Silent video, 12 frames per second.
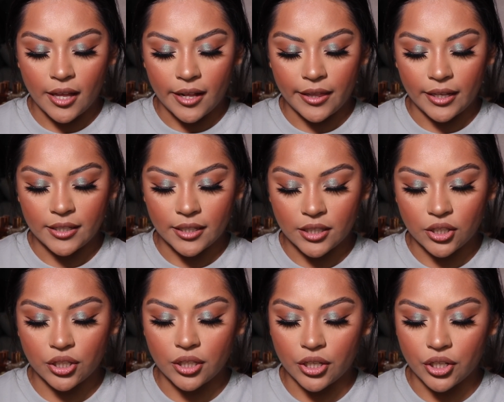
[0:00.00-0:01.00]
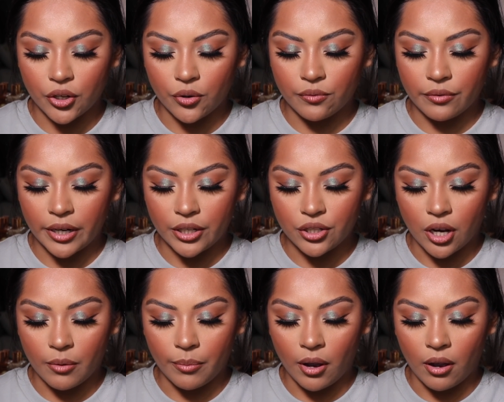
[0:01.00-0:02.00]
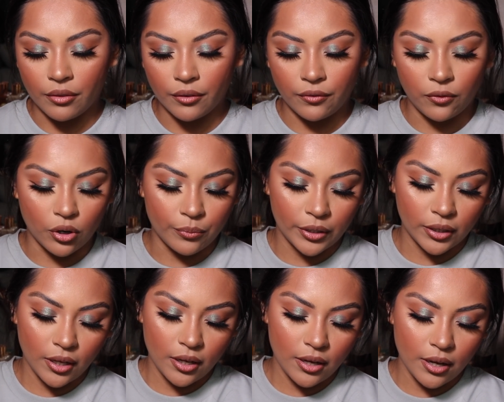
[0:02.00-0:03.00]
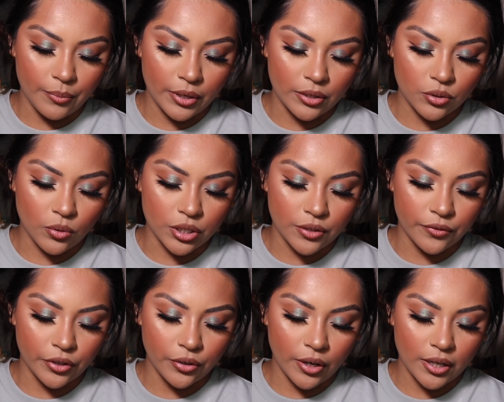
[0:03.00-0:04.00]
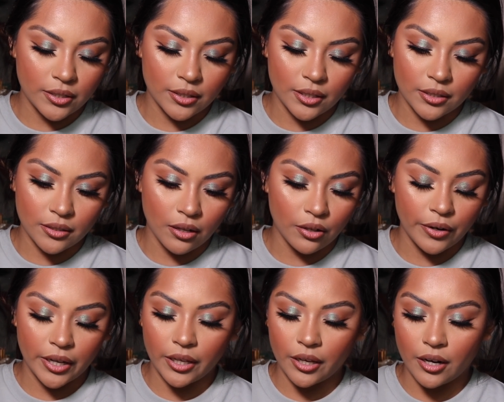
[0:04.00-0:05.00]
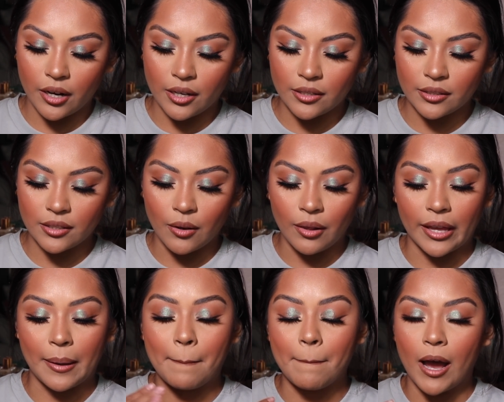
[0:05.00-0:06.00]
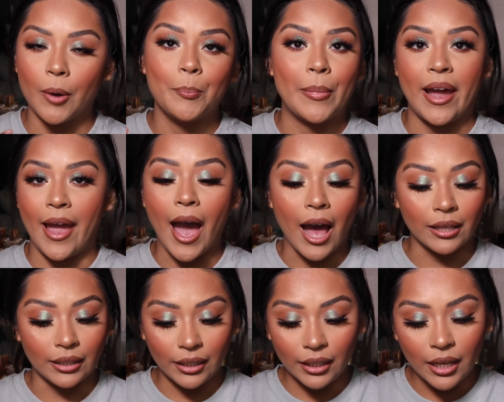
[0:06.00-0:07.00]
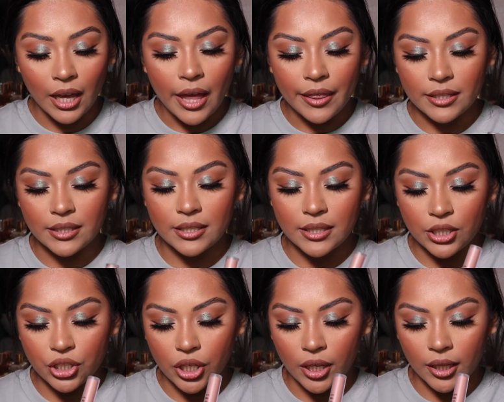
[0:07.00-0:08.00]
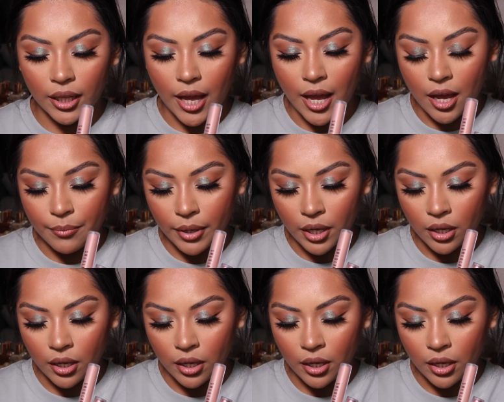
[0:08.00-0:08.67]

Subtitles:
they did such a great job on the formula. I'm gonna swatch it for you guys. This color right here is like up my alley. This is the Glam